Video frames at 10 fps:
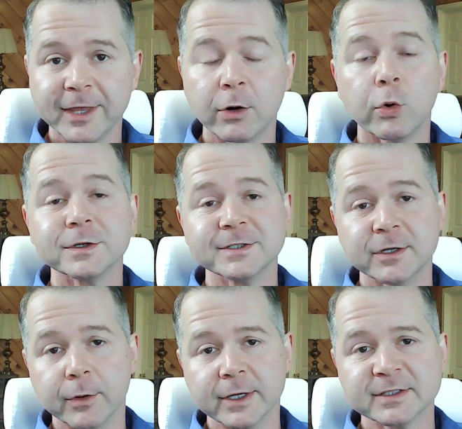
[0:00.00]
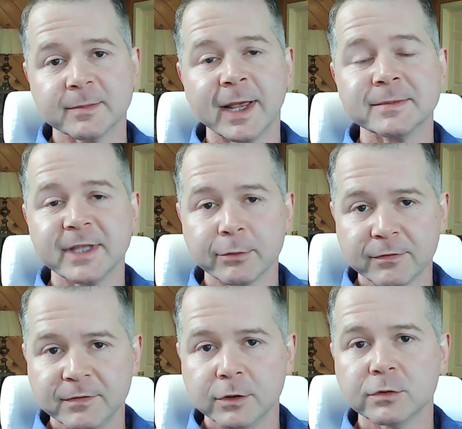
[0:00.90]
They don't always do it. Sometimes they
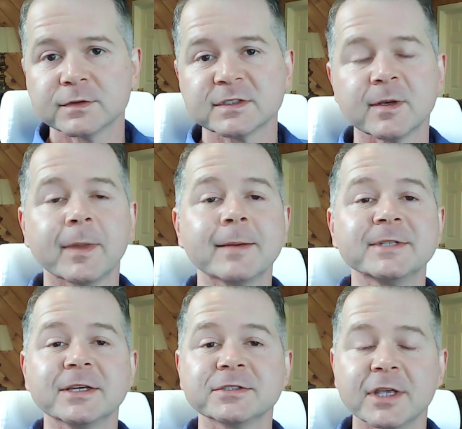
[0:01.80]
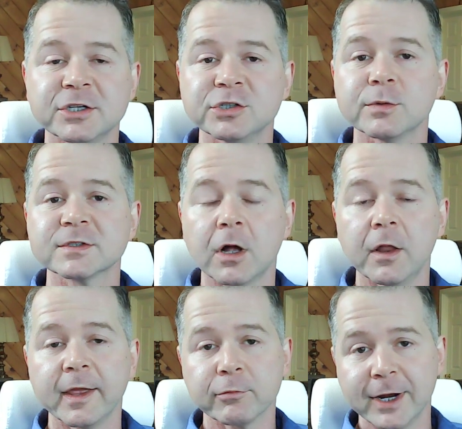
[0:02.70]
refuse. Sometimes they just issue what's
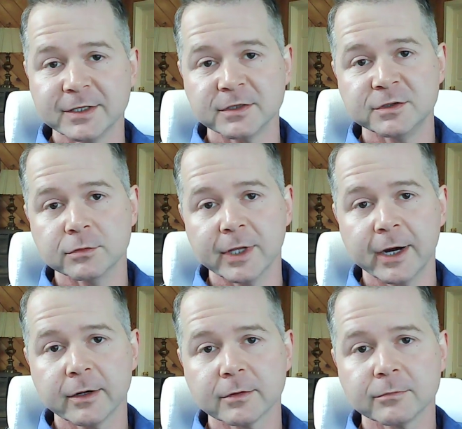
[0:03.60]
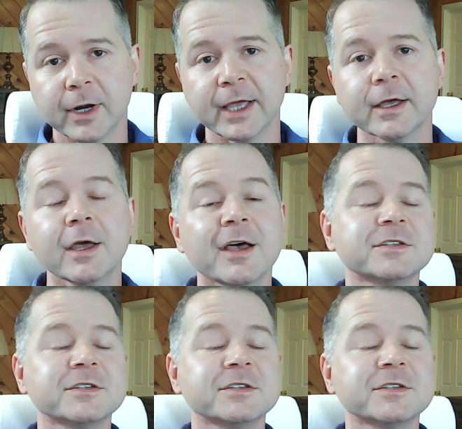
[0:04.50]
called a right to sue letter, right?